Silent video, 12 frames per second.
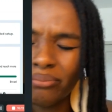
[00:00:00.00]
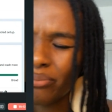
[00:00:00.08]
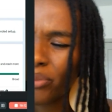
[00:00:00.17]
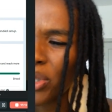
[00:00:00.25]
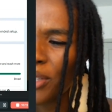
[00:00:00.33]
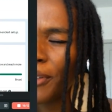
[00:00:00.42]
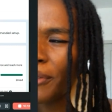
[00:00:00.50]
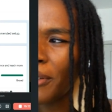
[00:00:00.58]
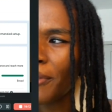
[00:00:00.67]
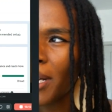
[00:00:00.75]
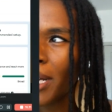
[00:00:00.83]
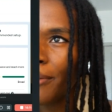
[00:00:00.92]
was it
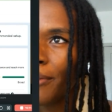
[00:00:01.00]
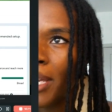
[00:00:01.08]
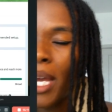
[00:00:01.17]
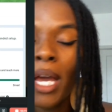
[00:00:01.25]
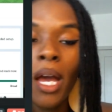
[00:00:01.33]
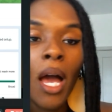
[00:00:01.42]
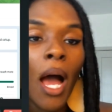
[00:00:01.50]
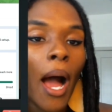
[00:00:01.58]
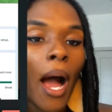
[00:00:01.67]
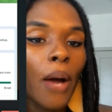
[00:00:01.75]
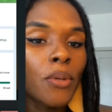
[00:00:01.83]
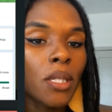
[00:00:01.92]
55?
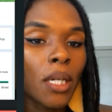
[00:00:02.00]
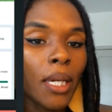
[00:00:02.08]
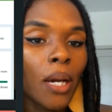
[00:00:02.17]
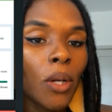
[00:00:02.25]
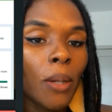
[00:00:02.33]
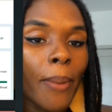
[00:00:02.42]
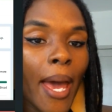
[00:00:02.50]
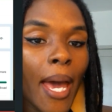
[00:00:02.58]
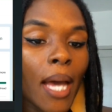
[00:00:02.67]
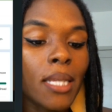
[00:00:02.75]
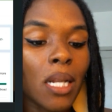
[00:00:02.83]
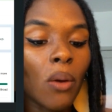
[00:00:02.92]
I was looking at one of my
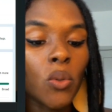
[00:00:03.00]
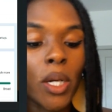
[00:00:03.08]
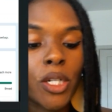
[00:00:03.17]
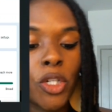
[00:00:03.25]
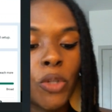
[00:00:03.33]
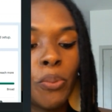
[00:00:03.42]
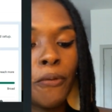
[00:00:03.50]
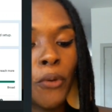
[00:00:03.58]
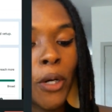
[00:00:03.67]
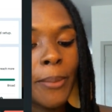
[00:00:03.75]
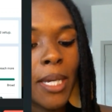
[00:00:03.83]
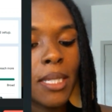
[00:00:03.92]
ads and I was watching the
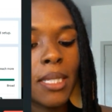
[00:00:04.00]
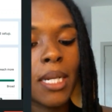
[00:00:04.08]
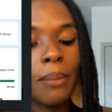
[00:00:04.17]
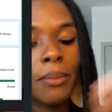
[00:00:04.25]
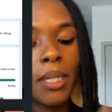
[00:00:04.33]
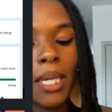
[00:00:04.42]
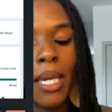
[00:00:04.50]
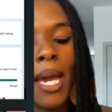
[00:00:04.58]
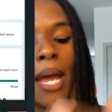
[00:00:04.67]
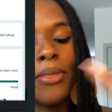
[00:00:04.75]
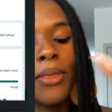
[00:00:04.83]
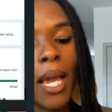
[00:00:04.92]
performance, and I'm looking
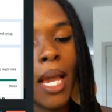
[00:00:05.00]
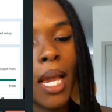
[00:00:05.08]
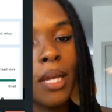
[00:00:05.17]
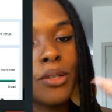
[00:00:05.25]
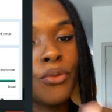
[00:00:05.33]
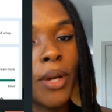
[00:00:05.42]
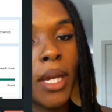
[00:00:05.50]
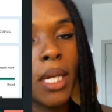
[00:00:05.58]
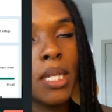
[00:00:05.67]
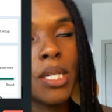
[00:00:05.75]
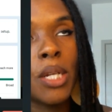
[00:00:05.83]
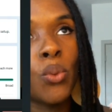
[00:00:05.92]
at the age
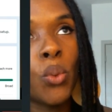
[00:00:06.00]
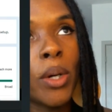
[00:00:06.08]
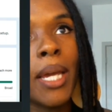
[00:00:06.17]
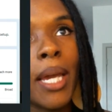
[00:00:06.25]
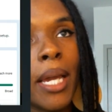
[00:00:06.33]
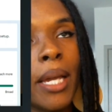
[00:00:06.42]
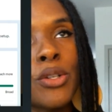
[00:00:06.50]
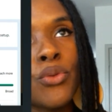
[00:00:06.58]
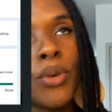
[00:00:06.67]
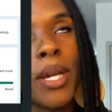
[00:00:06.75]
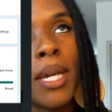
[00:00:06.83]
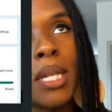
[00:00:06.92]
range and what age
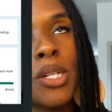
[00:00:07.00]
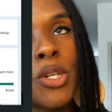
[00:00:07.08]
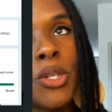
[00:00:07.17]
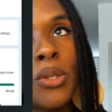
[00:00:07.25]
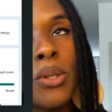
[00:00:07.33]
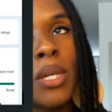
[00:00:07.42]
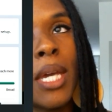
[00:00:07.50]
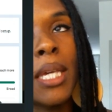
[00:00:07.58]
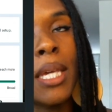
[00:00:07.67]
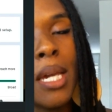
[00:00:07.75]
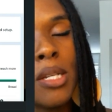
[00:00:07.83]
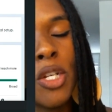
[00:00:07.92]
range is
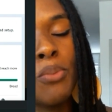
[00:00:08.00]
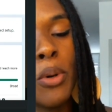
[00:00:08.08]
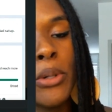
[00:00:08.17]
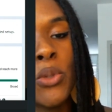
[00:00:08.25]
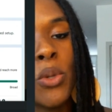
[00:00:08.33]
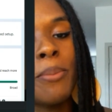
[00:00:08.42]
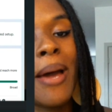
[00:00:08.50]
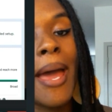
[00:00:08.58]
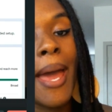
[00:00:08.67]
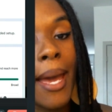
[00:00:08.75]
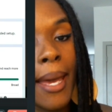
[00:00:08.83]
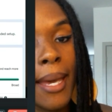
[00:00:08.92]
engaging most with my
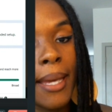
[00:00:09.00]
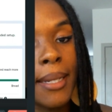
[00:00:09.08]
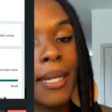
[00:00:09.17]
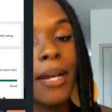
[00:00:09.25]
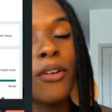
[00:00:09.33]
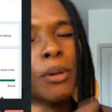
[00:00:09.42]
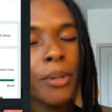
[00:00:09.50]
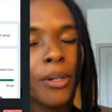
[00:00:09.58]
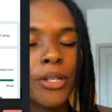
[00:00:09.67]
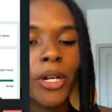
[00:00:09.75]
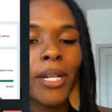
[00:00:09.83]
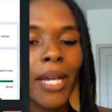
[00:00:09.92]
ad. And I remember it
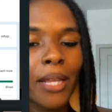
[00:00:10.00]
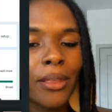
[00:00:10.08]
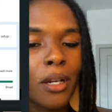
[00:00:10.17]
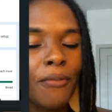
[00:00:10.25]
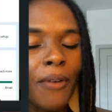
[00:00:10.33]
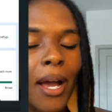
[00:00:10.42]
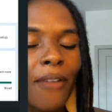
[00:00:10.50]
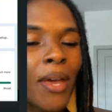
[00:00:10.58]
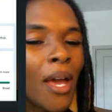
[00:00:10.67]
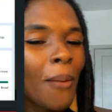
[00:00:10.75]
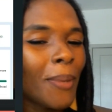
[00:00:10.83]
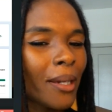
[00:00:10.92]
starting at 35,
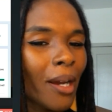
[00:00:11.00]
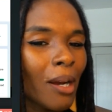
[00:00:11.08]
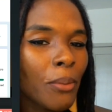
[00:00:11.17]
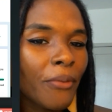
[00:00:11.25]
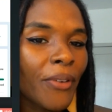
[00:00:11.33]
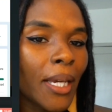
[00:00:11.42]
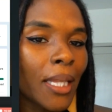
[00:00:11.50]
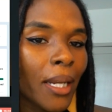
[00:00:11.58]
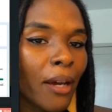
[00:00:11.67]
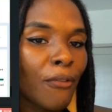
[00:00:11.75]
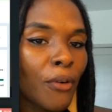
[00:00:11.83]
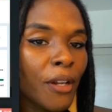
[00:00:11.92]
but I can't remember if it ended
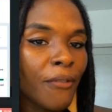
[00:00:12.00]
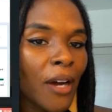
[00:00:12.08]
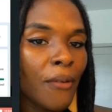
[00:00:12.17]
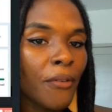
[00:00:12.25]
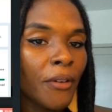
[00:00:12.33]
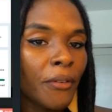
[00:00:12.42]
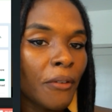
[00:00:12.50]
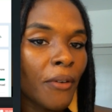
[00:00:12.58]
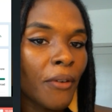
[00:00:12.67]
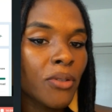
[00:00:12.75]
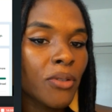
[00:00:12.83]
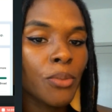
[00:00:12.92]
at 45 or
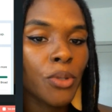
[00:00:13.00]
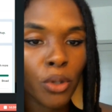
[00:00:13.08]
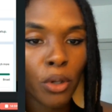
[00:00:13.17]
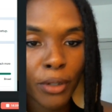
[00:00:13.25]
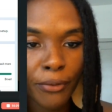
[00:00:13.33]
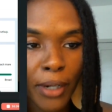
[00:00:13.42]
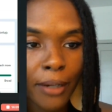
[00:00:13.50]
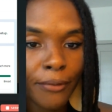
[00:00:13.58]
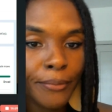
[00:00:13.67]
55, so I'm just going to go 55.